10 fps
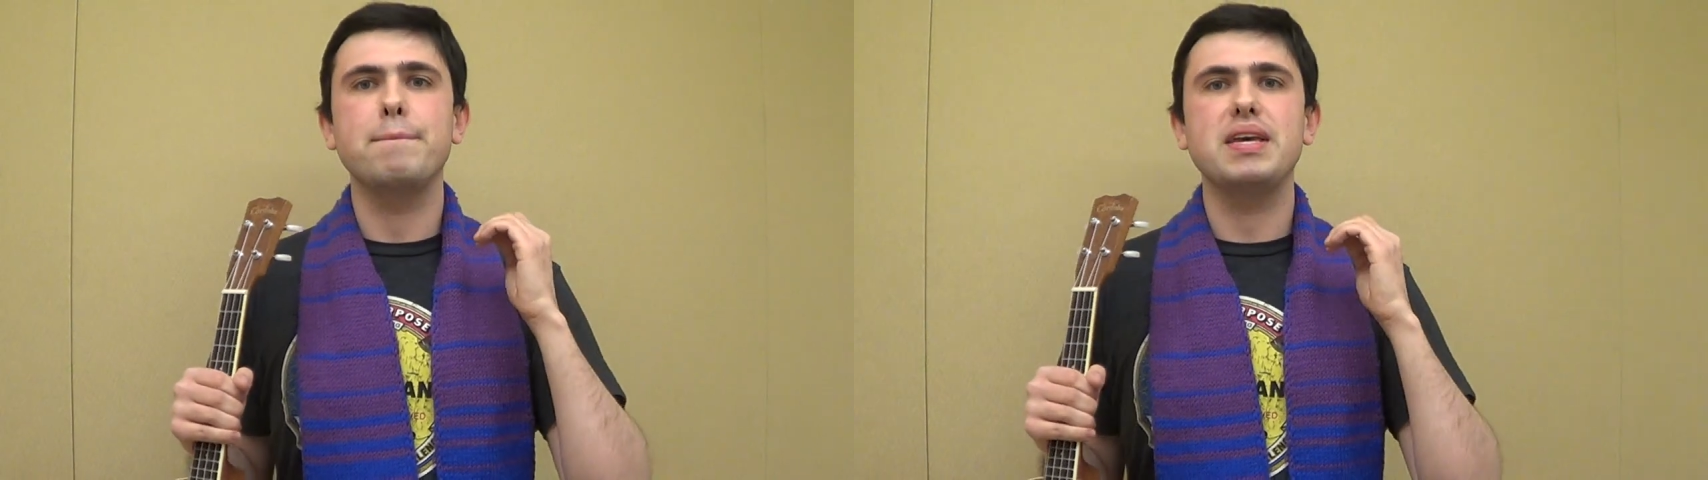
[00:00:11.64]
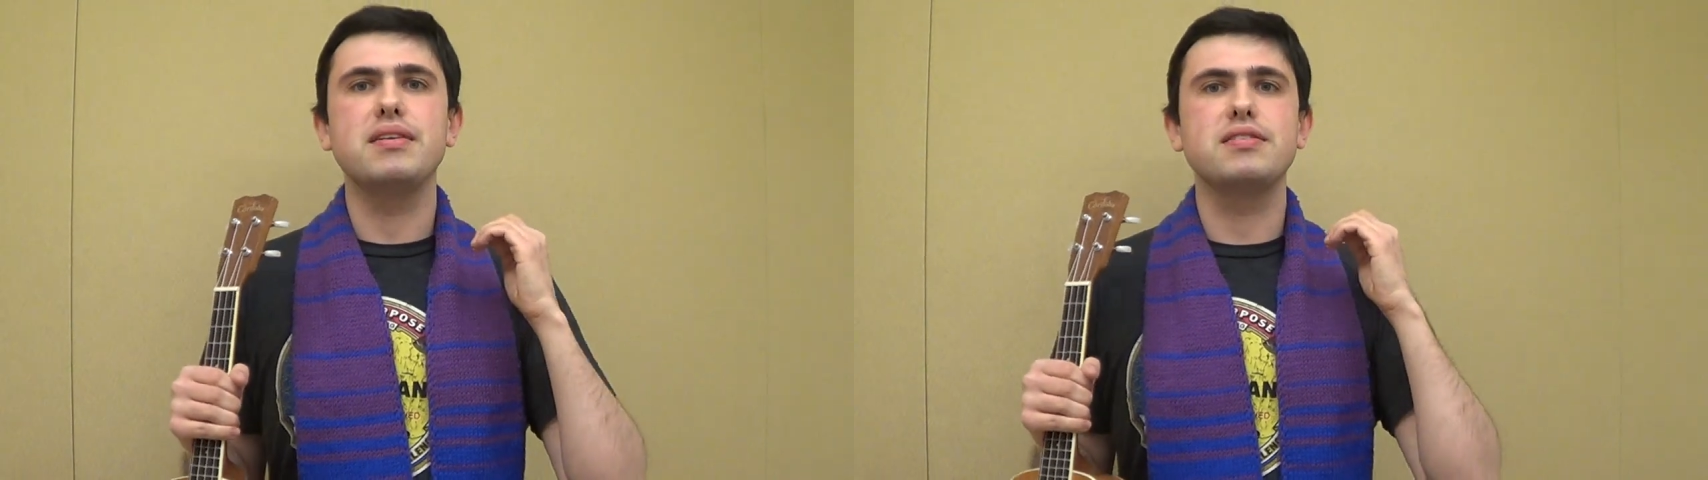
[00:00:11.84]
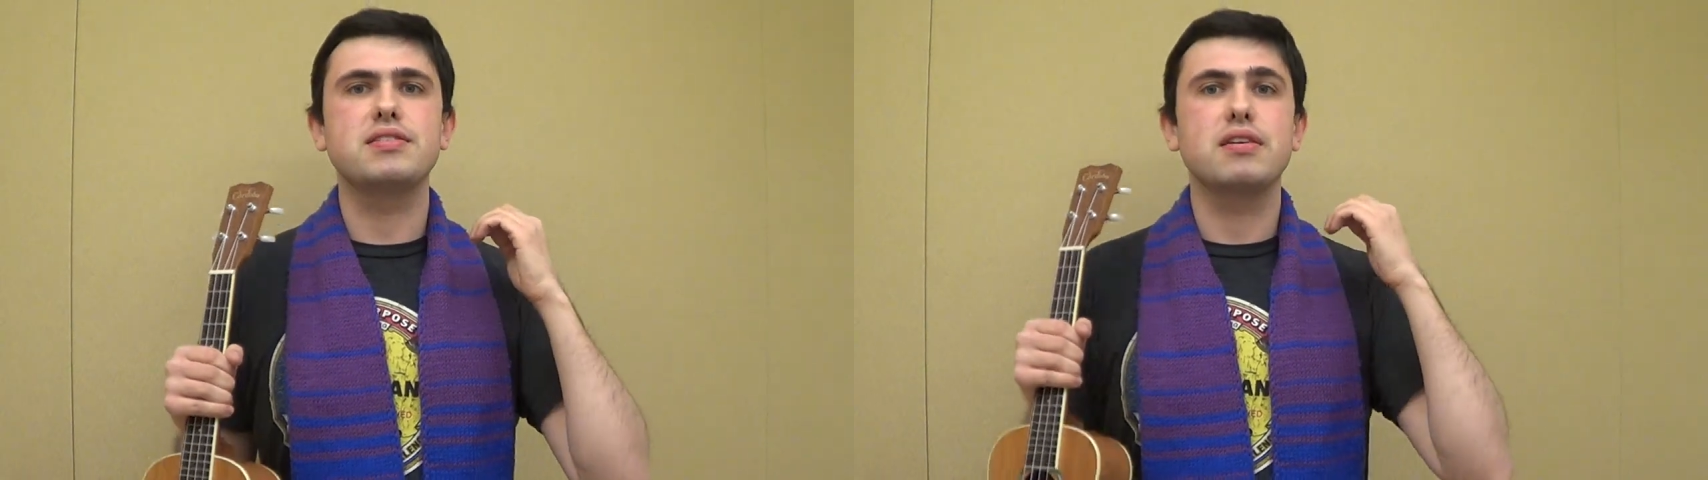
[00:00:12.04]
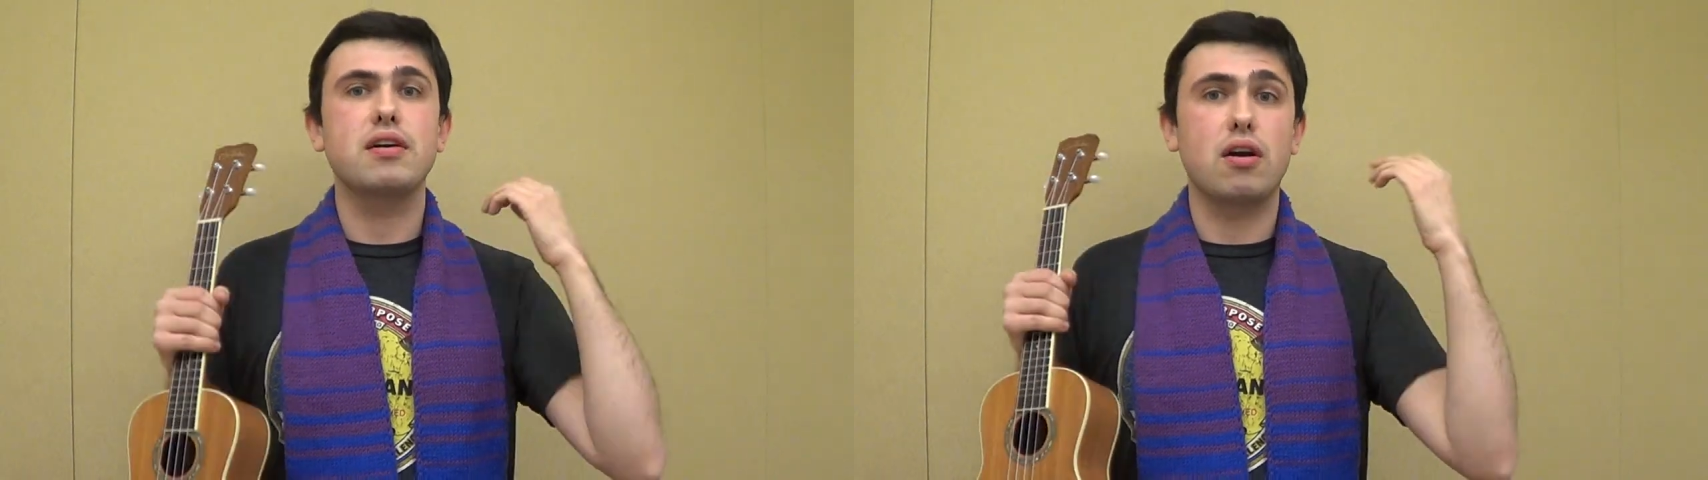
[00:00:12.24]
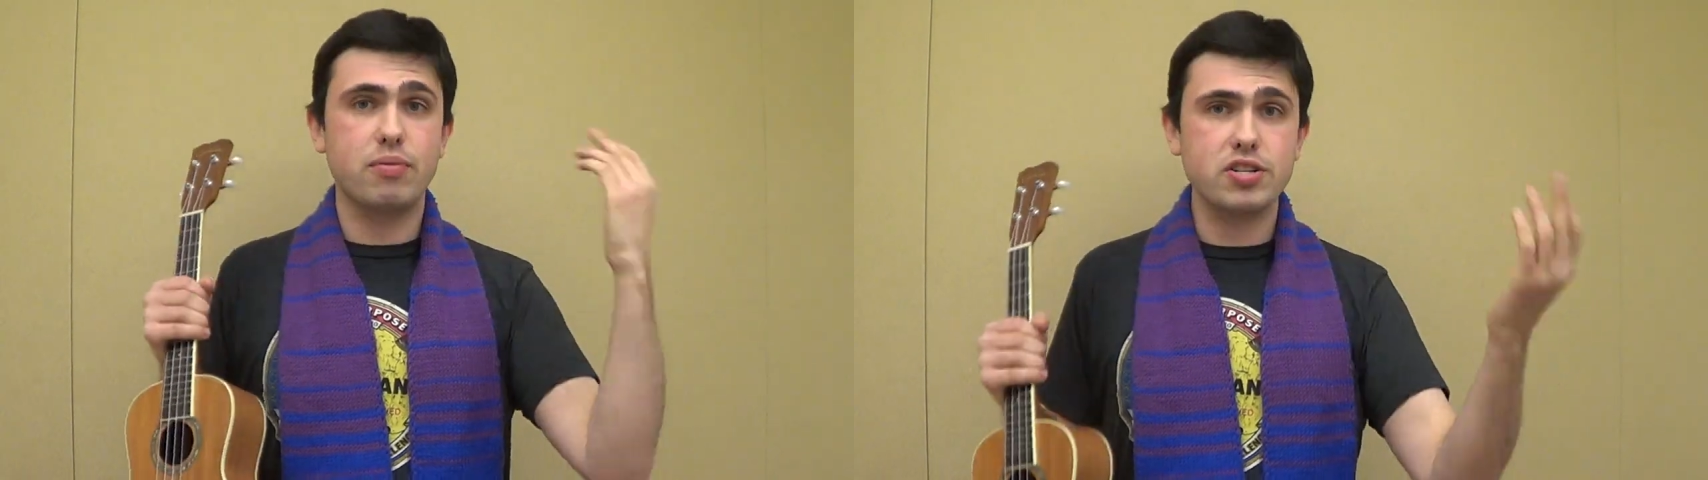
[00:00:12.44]
is
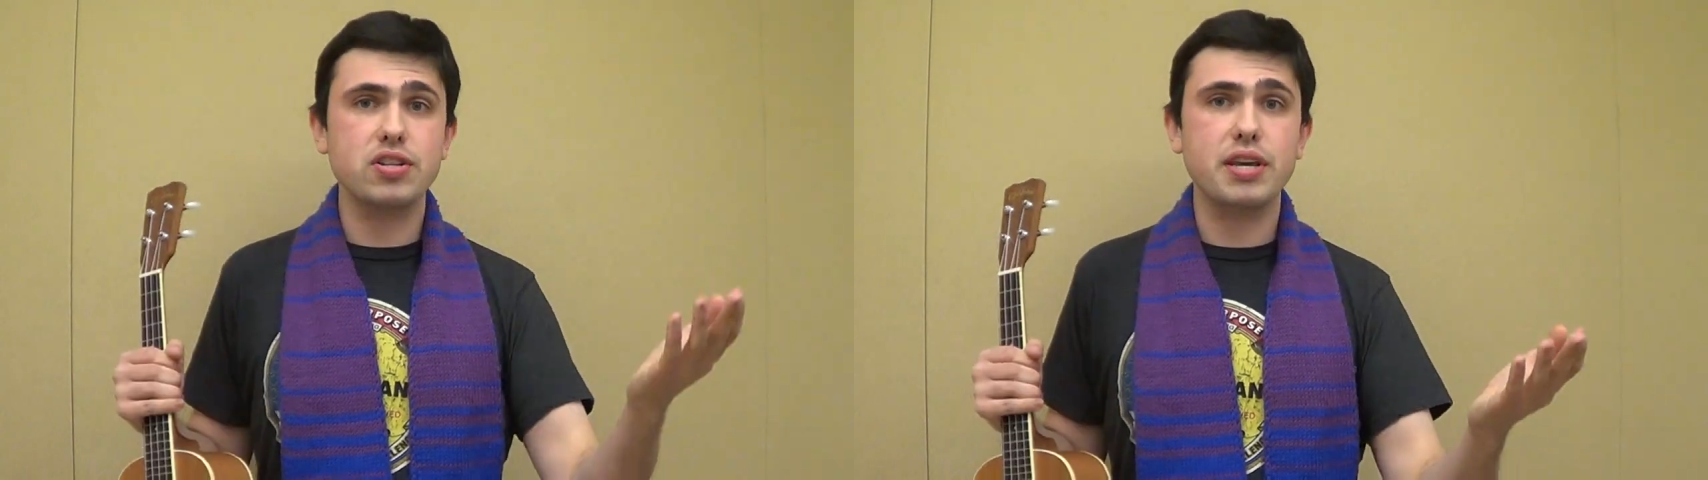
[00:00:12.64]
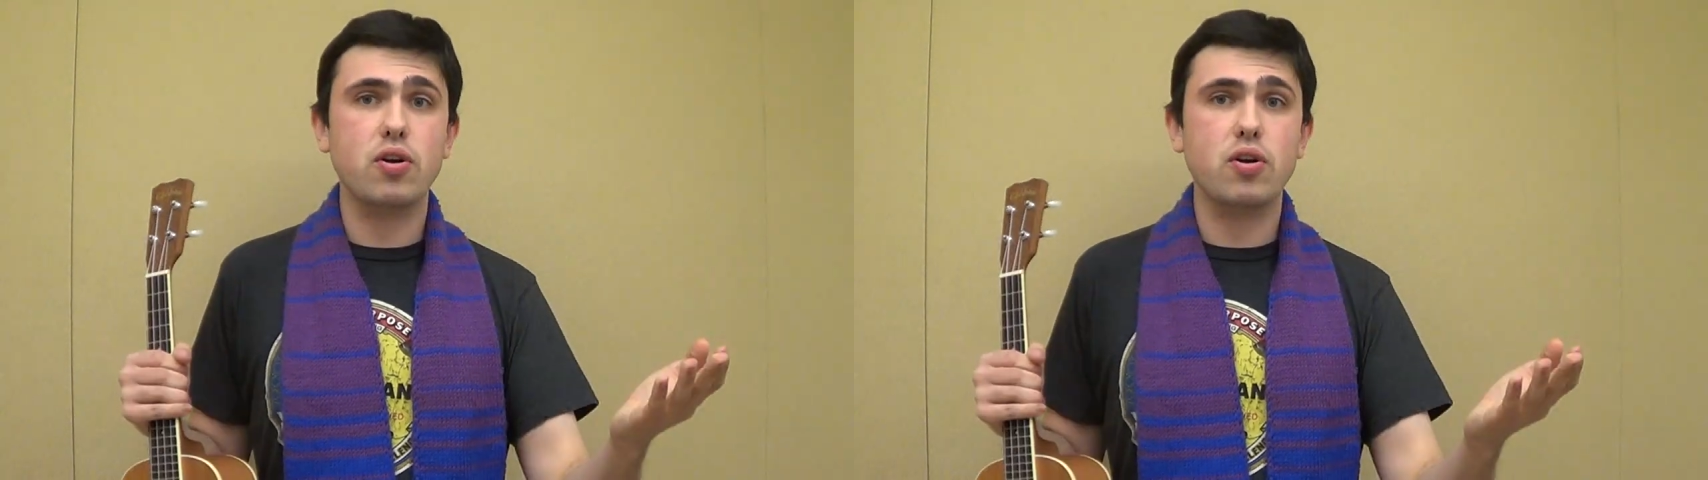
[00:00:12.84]
originally